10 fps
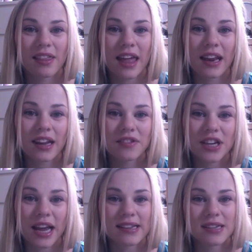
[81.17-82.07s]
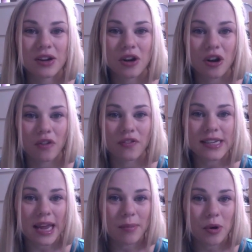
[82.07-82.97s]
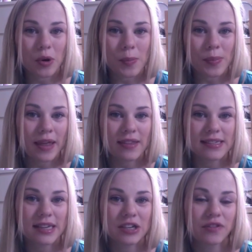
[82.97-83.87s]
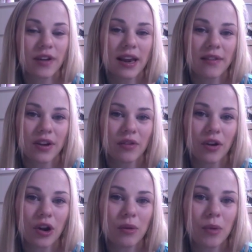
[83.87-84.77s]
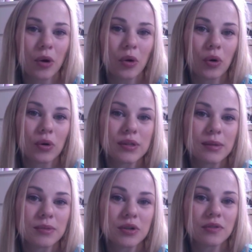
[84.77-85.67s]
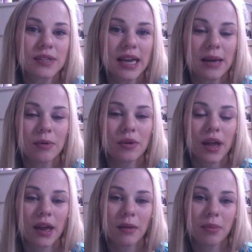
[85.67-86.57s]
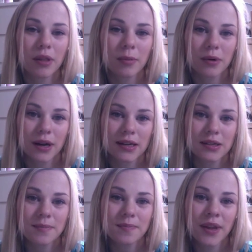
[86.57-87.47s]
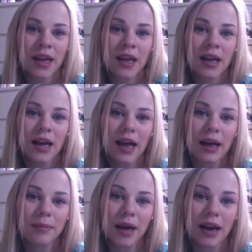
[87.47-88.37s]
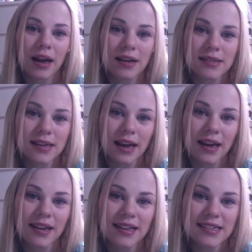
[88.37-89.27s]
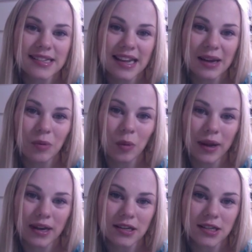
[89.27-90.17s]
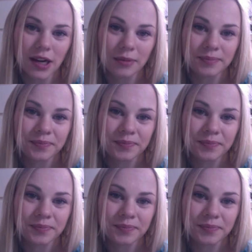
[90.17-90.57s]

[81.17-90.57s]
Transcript: Then if she hasn't got a coffee table in the centre of her living room or some sort of table that I can put the products on, I'll ask her and see what we can do.